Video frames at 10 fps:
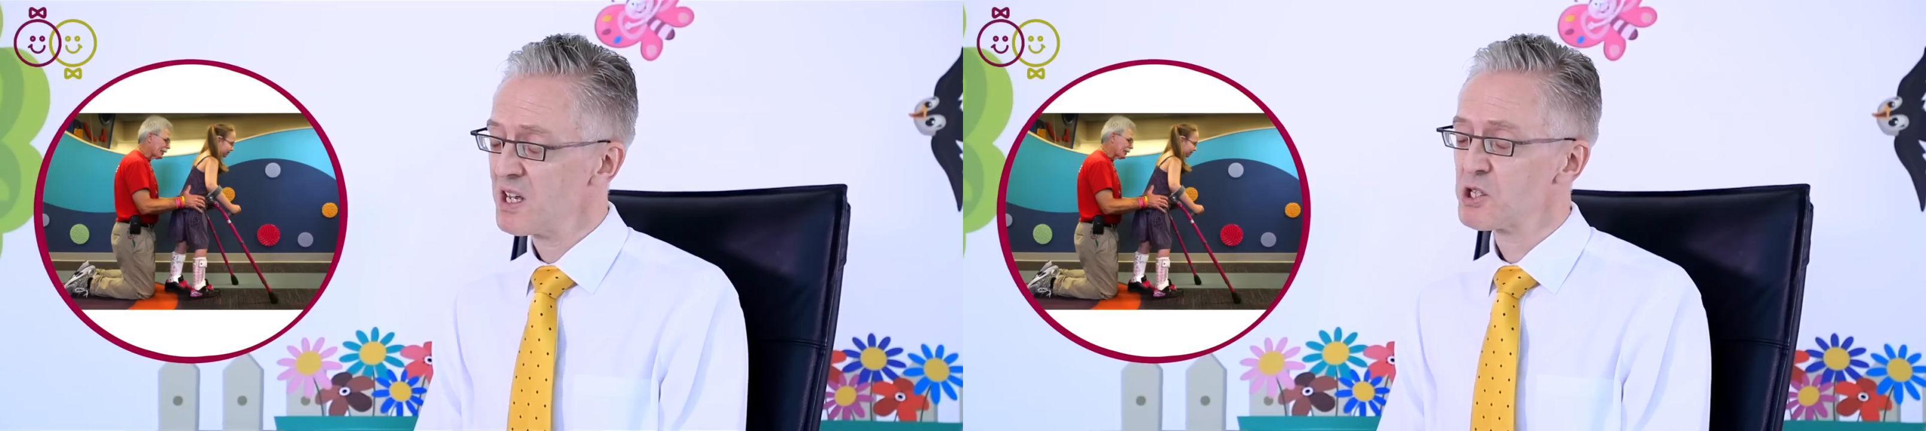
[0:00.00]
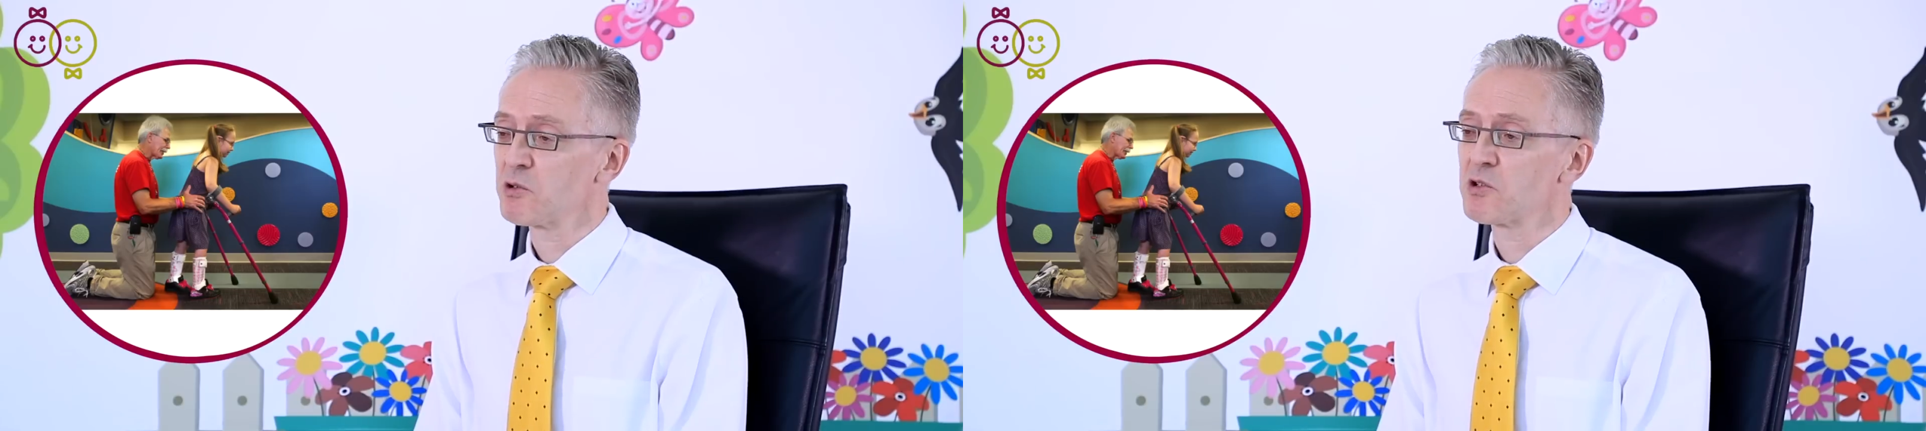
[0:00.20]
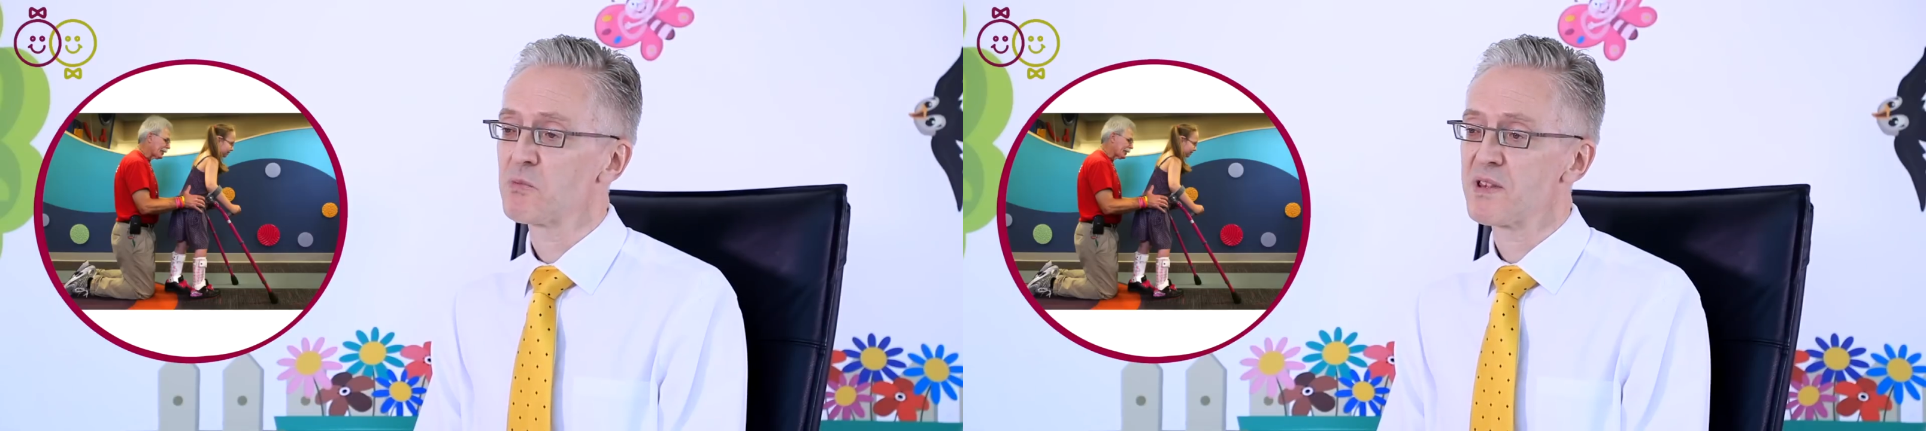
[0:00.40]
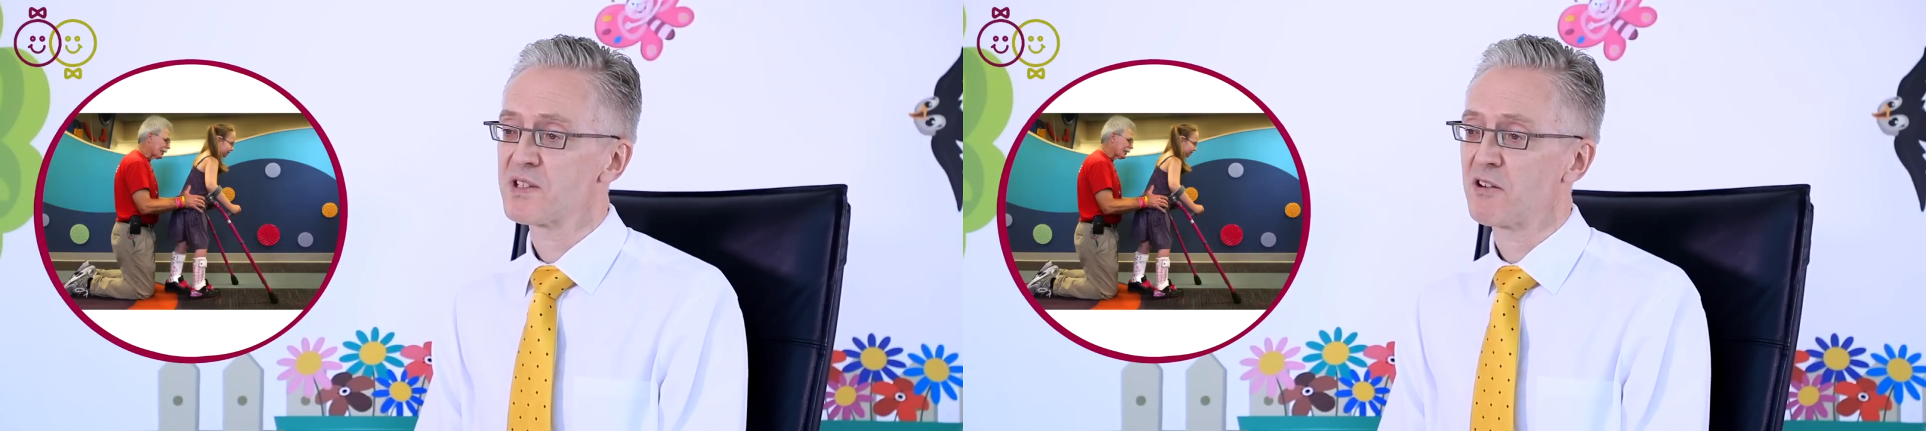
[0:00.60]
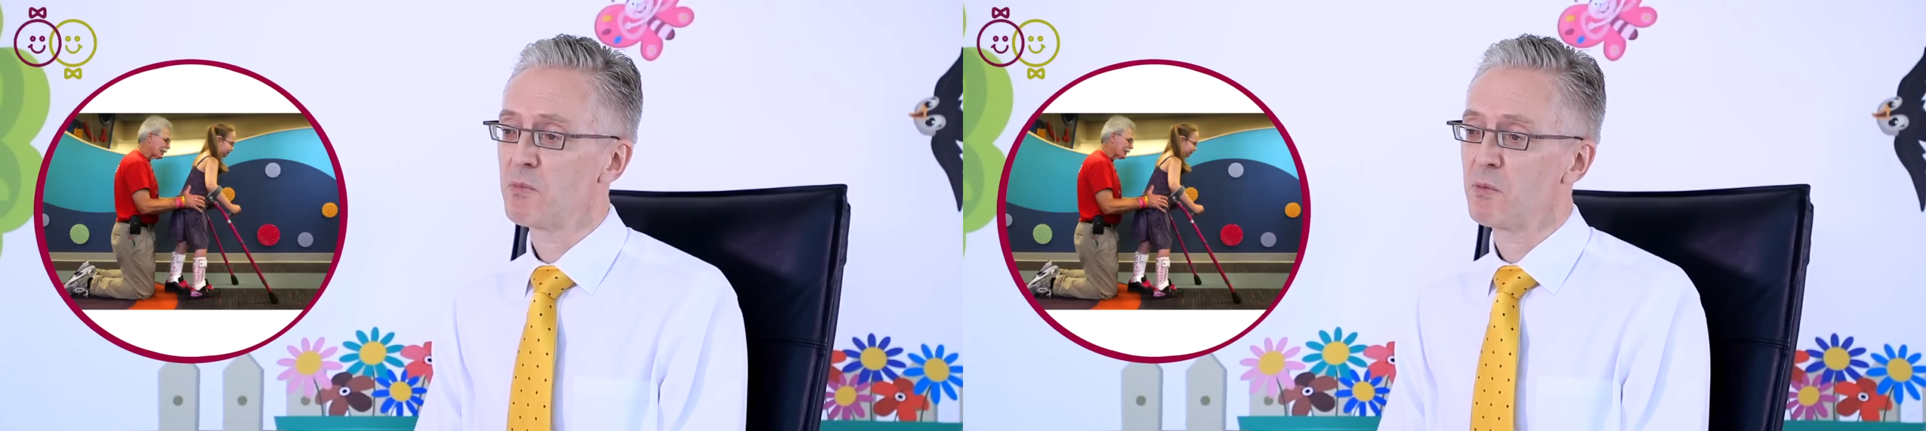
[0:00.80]
Children with
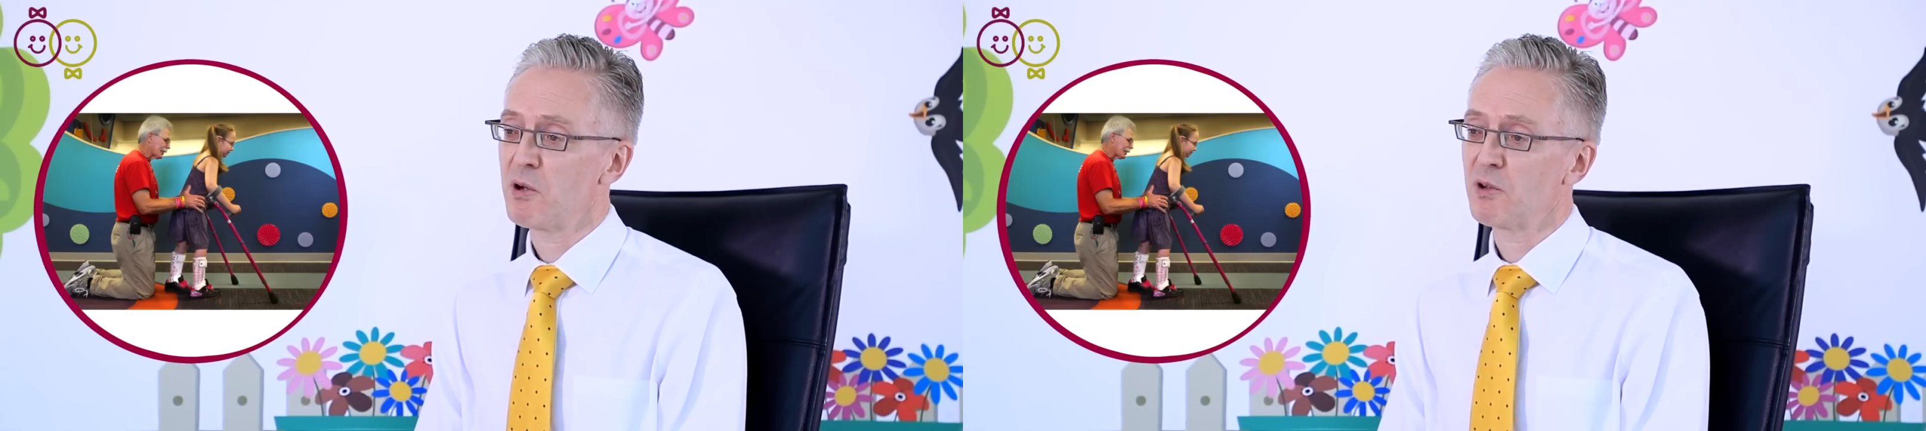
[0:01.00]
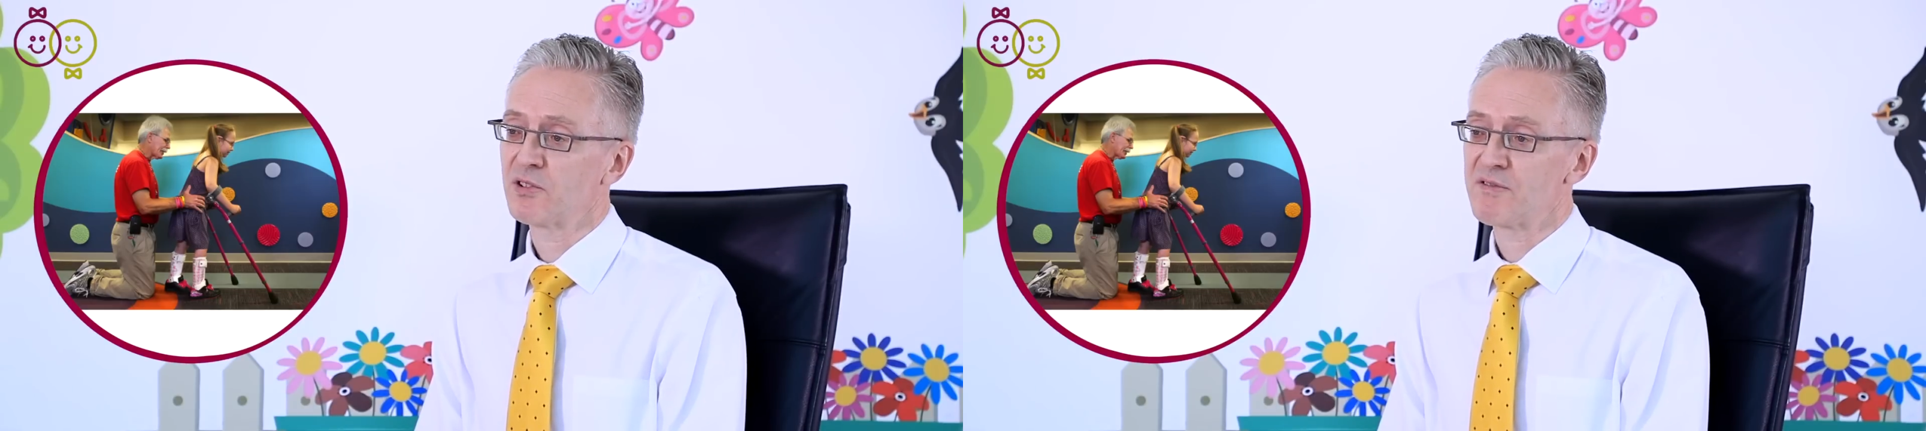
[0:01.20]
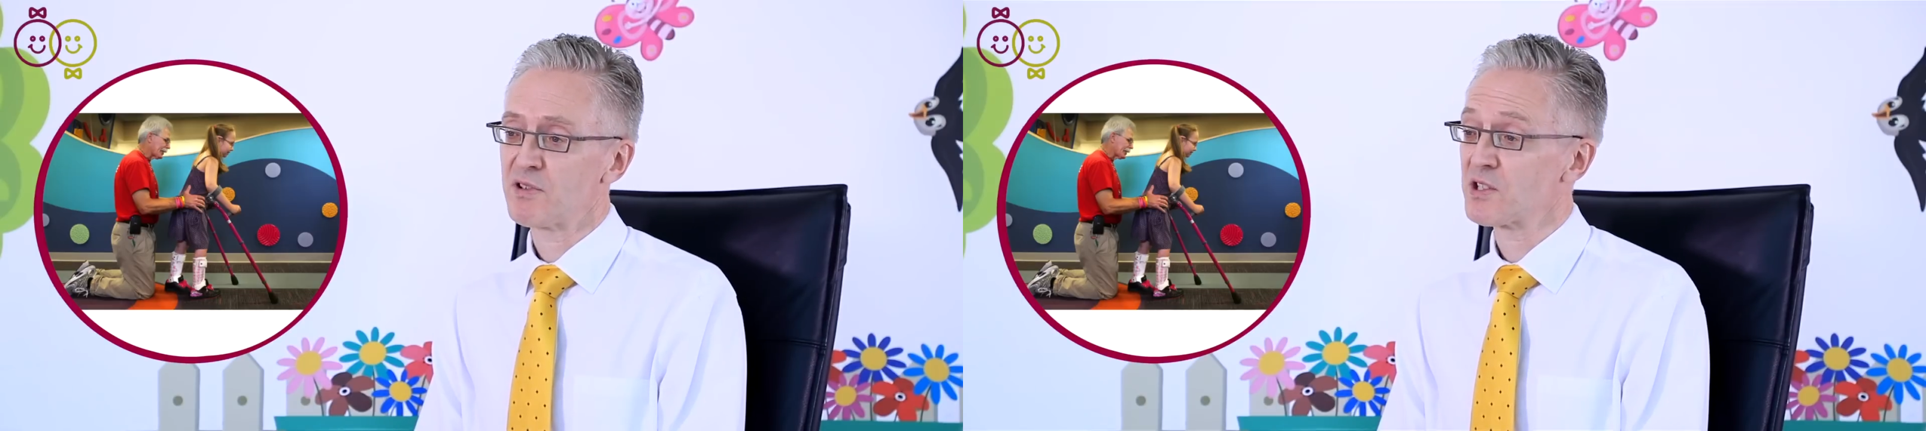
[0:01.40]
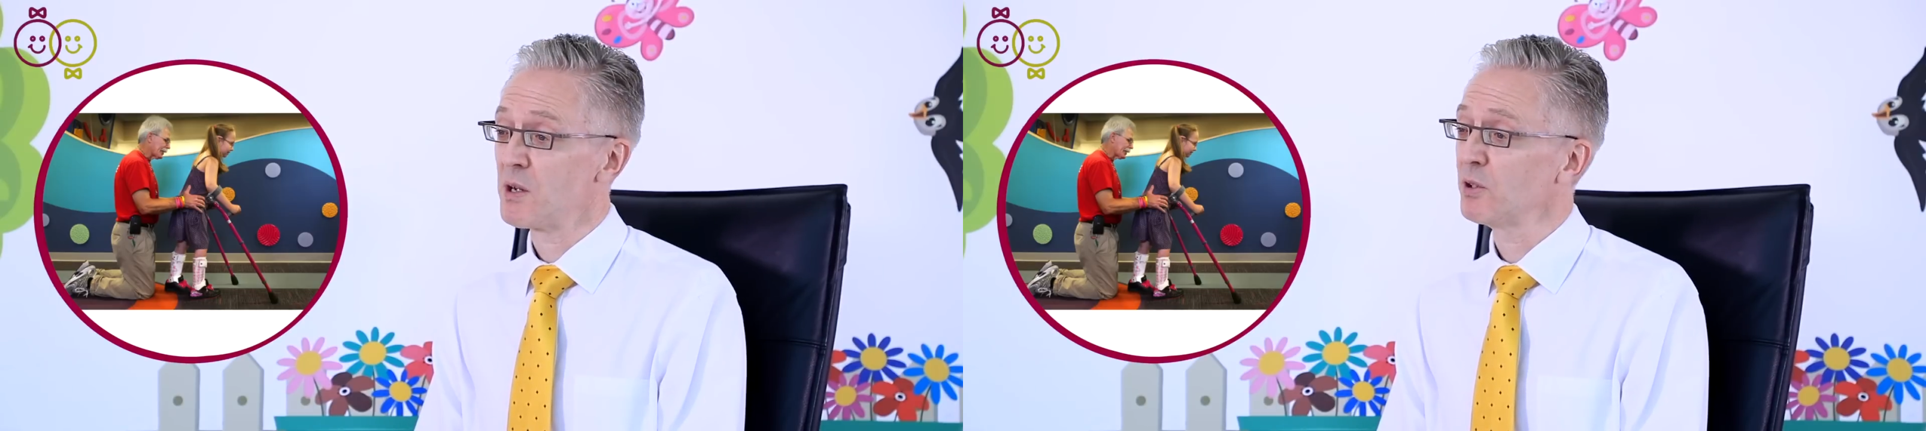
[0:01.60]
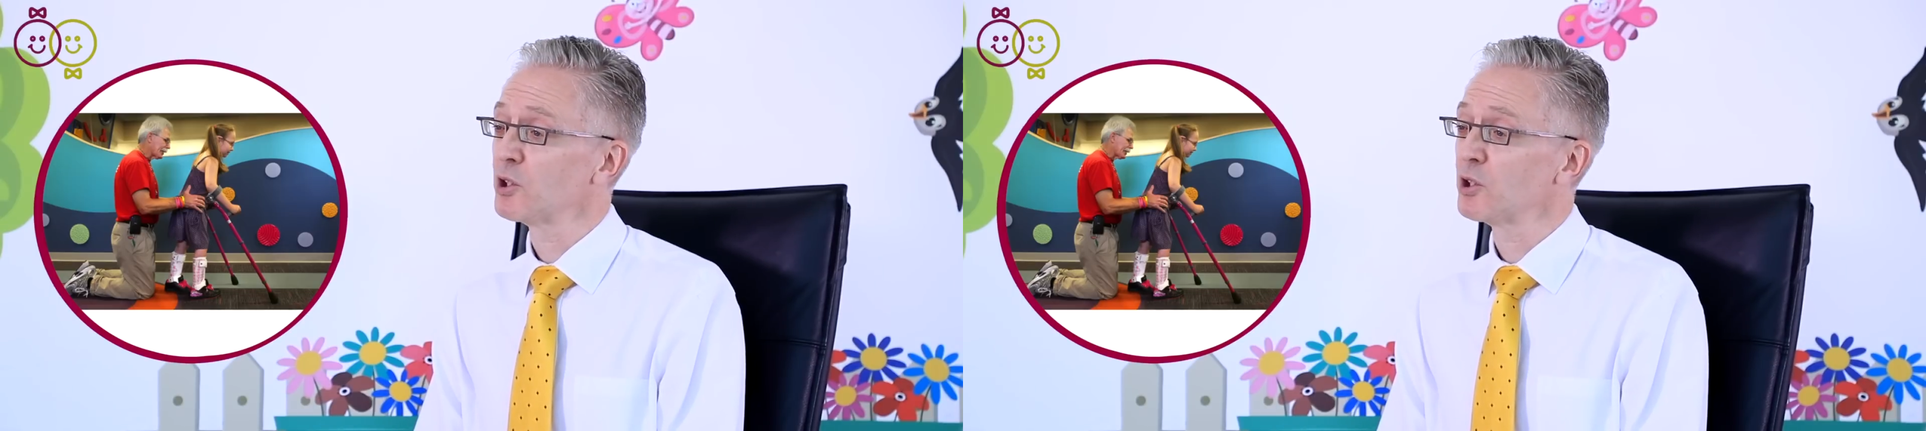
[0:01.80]
cerebral palsy, for example,